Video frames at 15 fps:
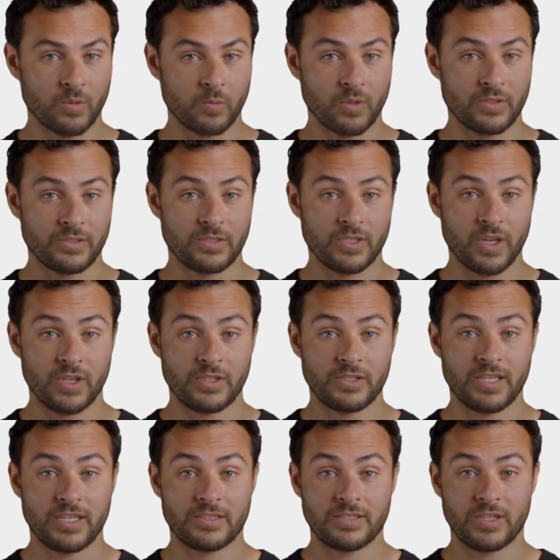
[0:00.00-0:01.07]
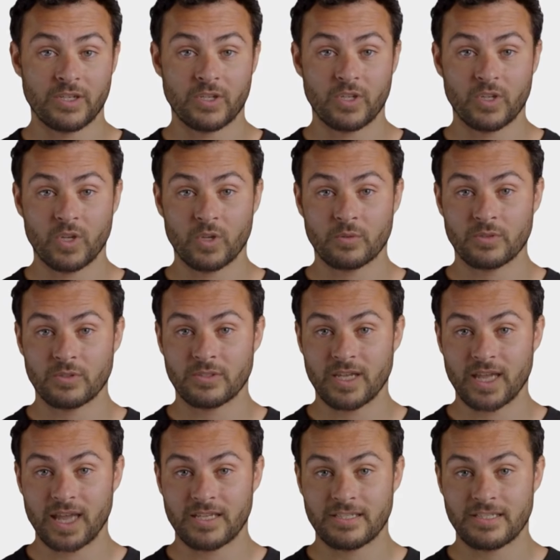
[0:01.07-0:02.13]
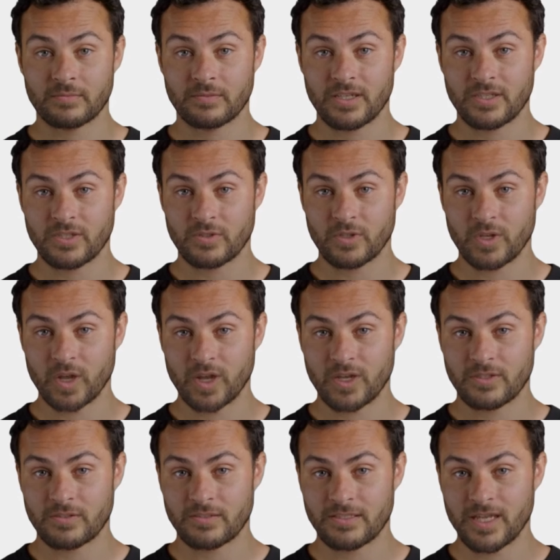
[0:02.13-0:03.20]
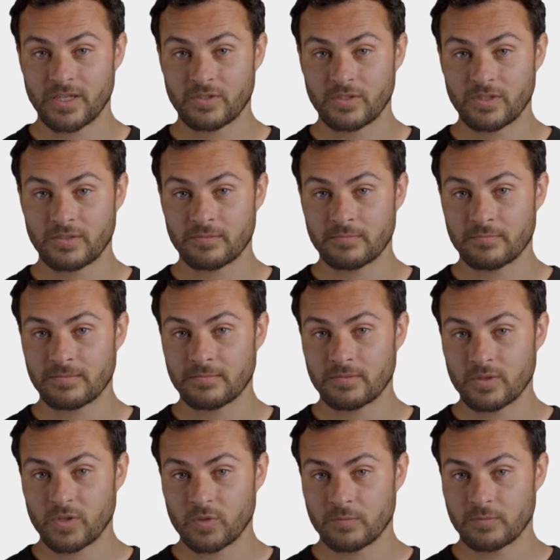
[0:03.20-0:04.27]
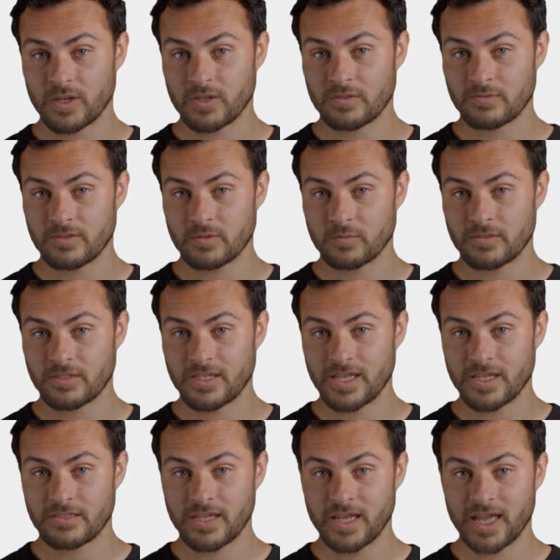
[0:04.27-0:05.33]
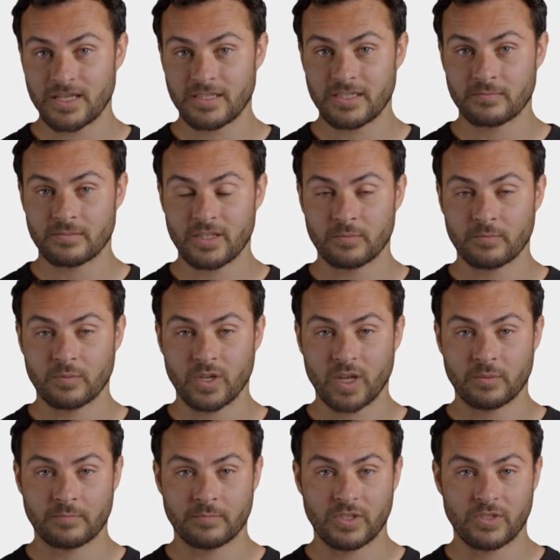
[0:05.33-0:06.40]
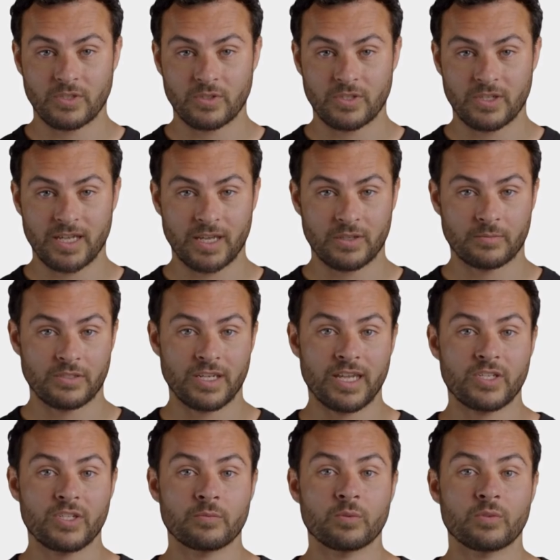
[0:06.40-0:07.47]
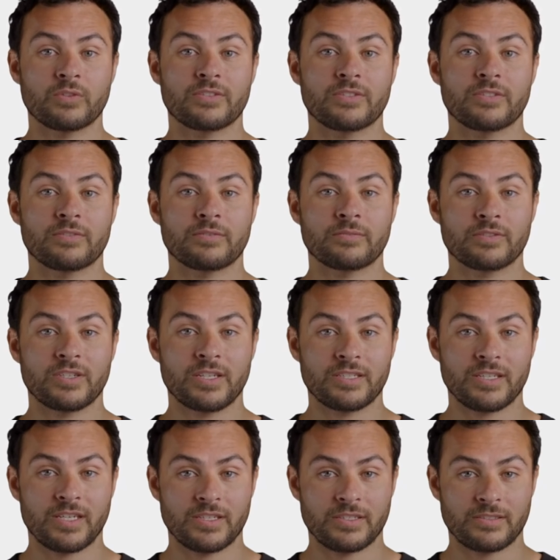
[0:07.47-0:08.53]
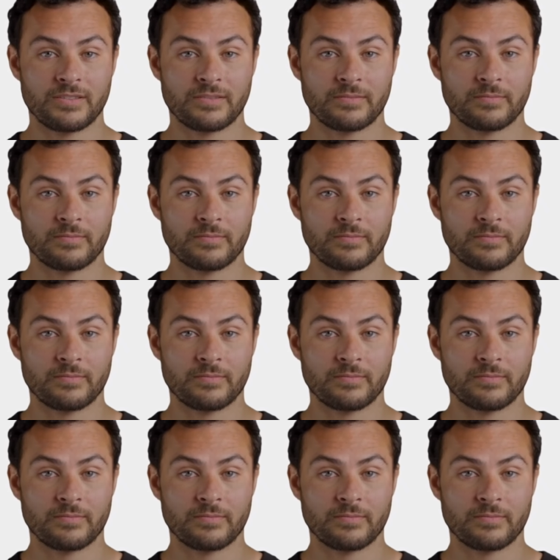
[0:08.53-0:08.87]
Once logged in, go to the Activate Your Card section. You may also see an Activate prompt on your account dashboard. Click it.